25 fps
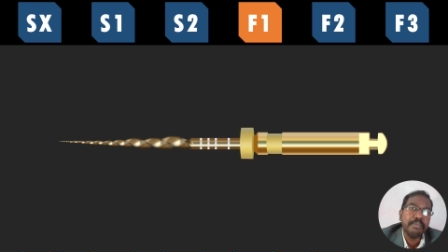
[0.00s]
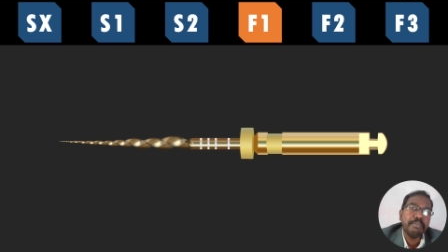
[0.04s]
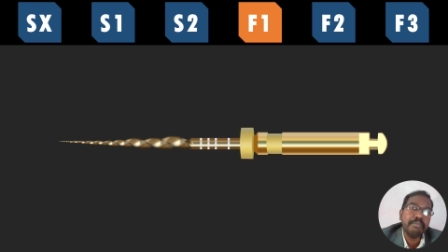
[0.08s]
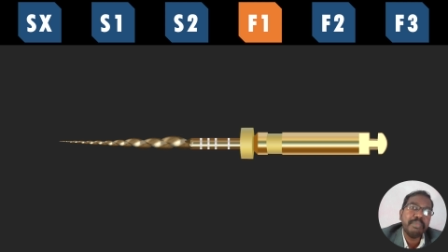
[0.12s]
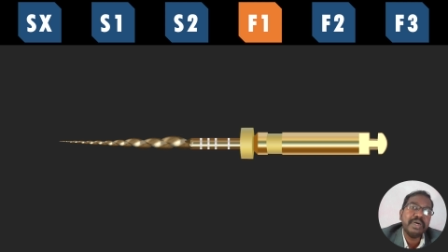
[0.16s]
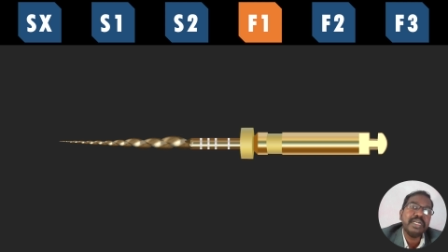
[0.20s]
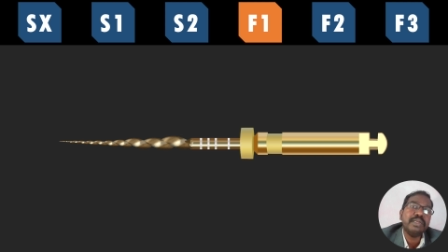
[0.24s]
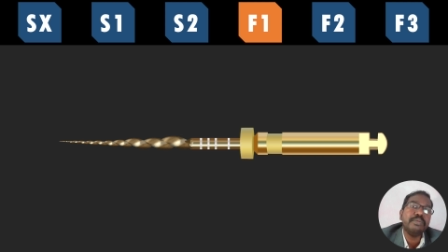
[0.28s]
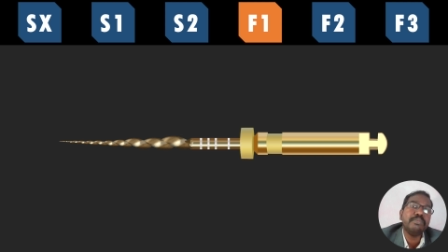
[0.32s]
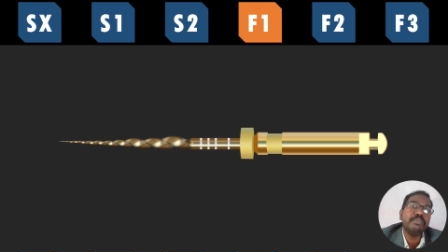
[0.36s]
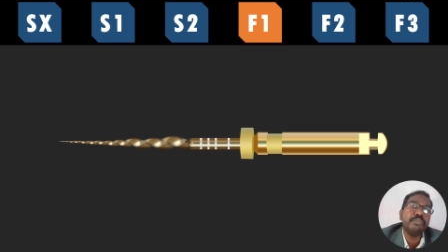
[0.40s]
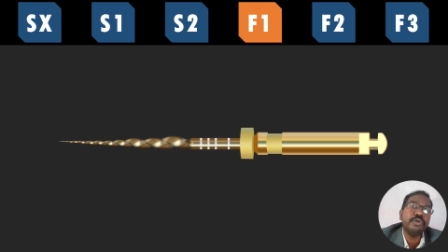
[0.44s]

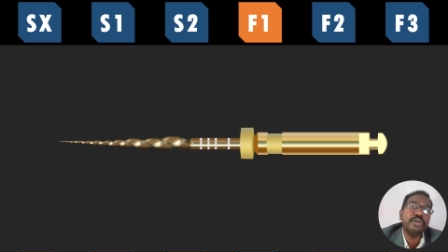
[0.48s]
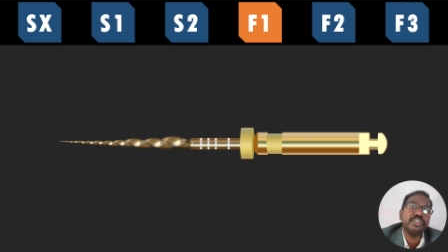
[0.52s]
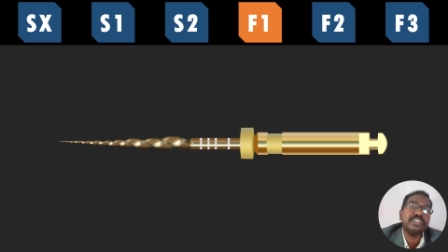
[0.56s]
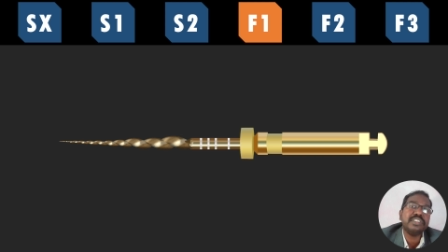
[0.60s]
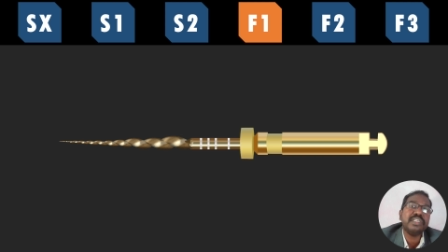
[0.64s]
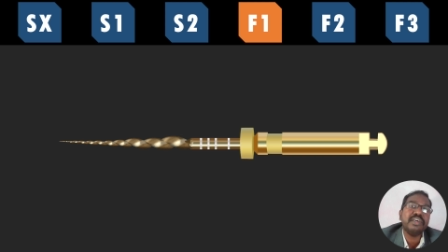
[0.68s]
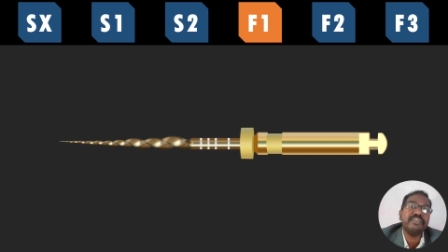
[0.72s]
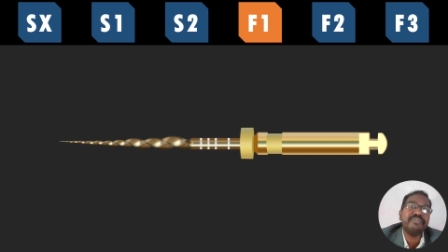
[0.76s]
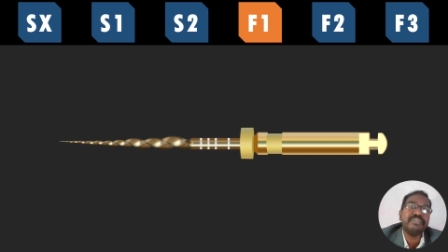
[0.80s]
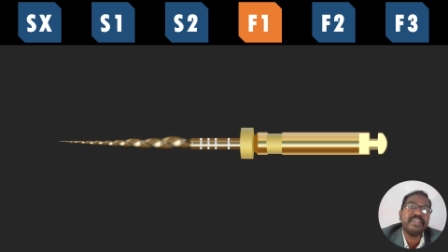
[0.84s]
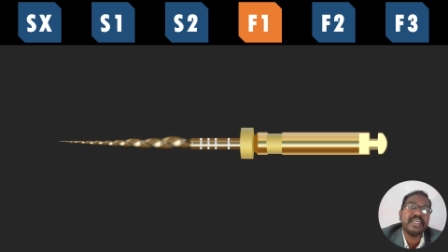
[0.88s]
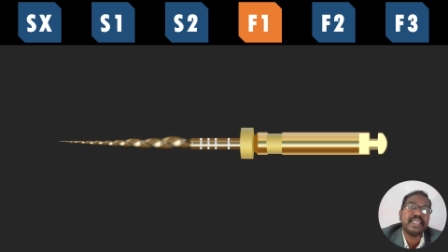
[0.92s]
but most
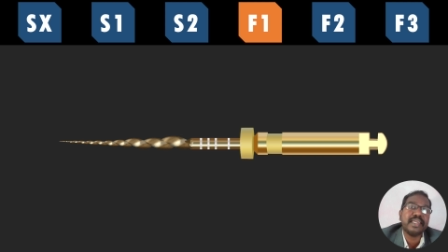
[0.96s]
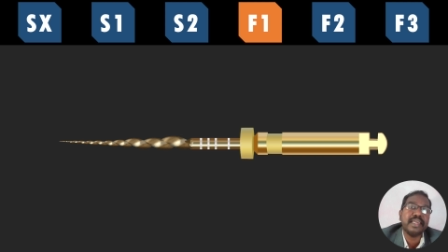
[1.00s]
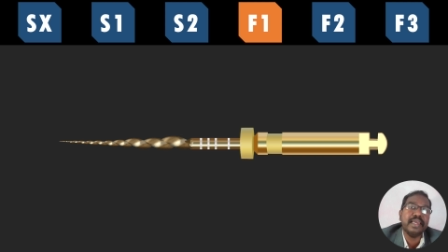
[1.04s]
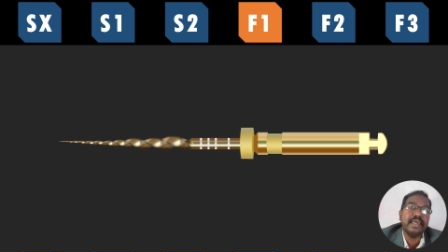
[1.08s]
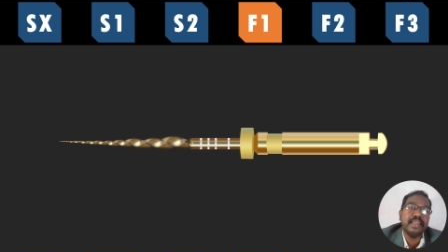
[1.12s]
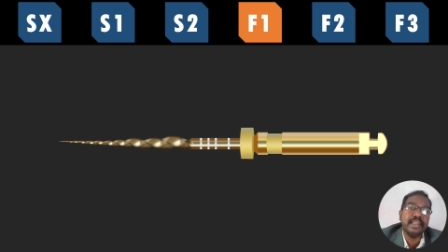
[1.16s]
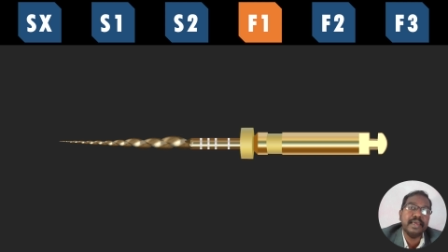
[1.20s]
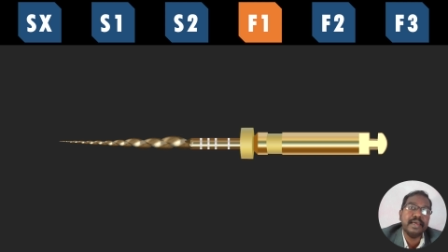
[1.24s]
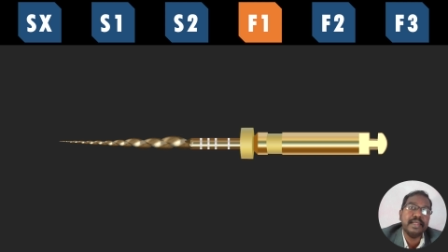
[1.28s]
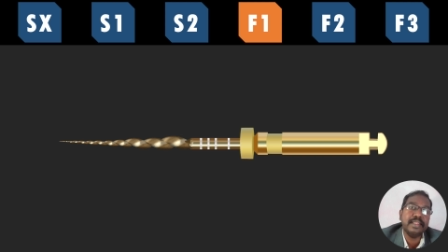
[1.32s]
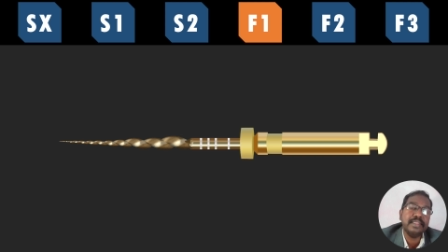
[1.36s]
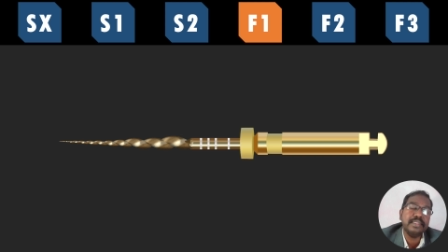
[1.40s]
of the
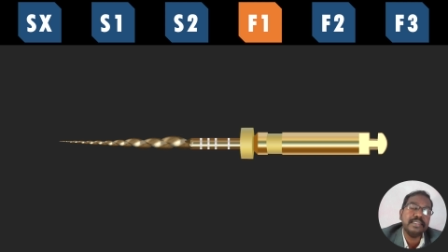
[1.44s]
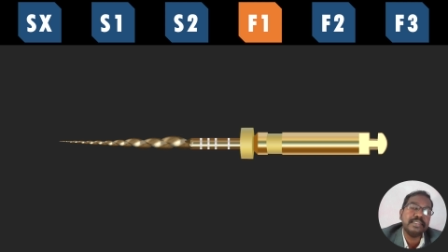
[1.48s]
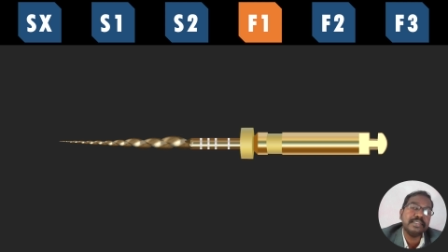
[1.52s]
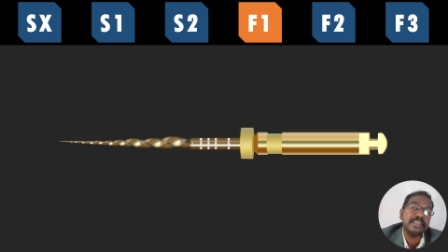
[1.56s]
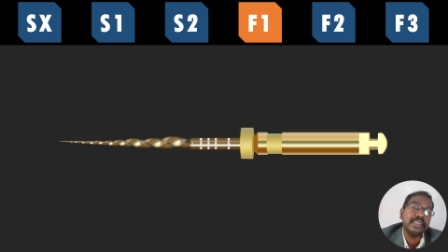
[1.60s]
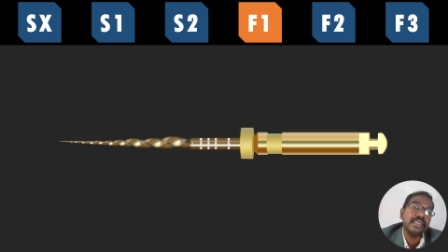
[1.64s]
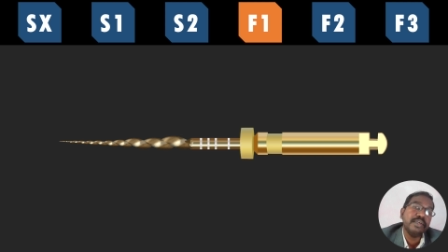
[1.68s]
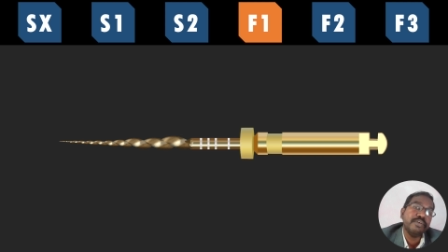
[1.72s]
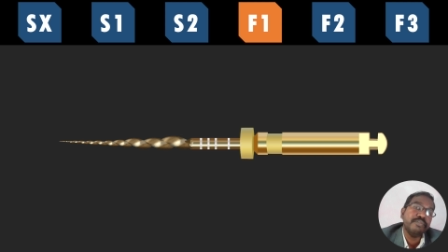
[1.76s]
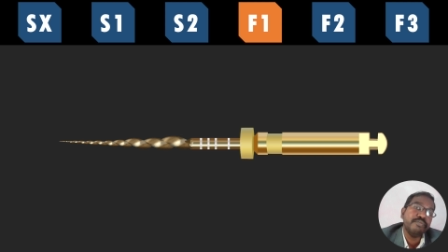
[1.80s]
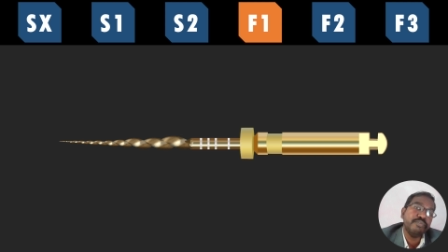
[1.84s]
canals